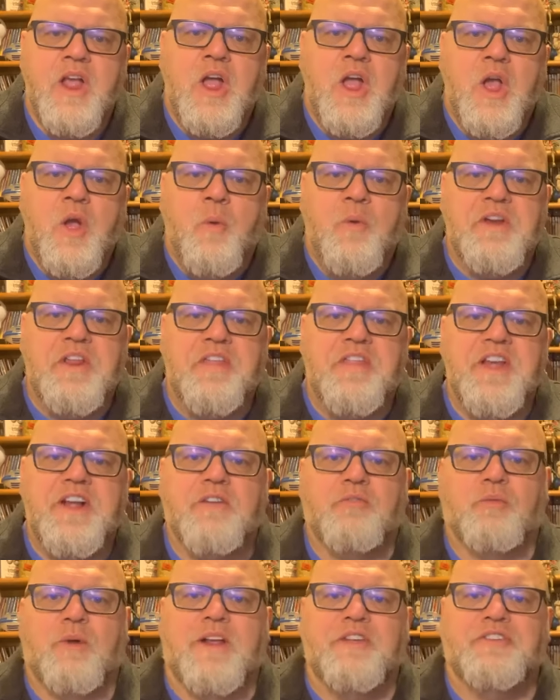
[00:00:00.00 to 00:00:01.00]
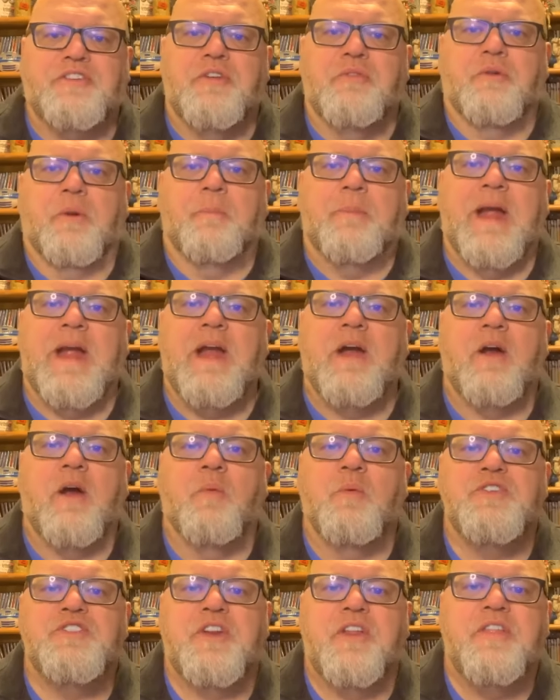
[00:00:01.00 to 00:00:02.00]
When you think of rescue repair,
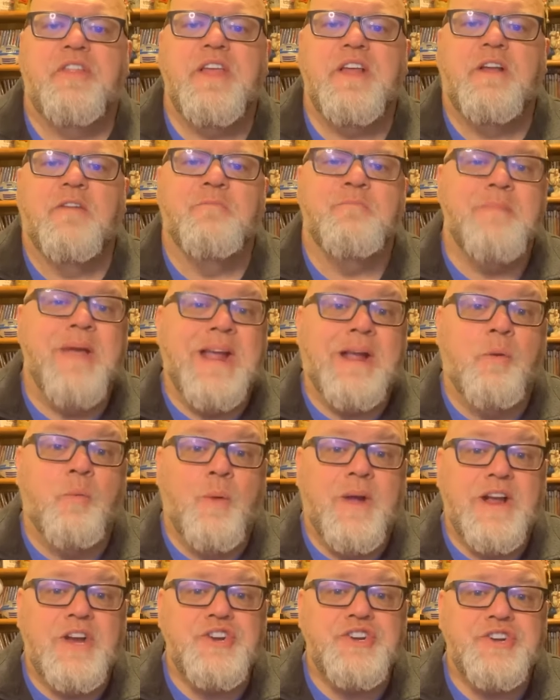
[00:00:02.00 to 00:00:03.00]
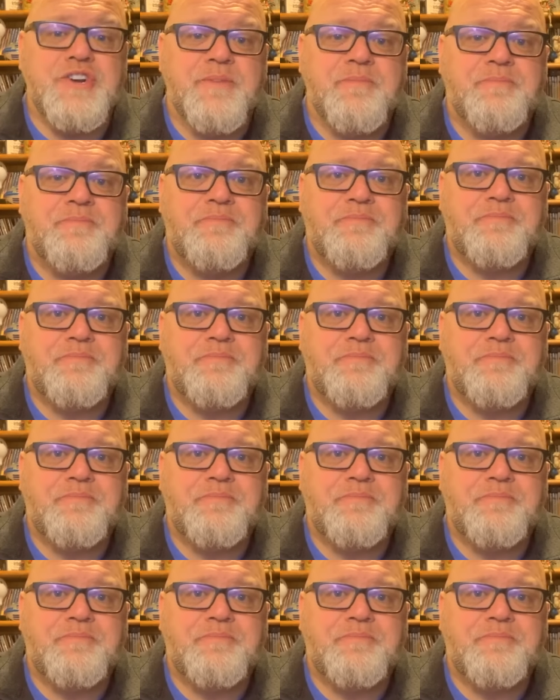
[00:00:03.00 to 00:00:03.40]
I want you to think of Make a Wish,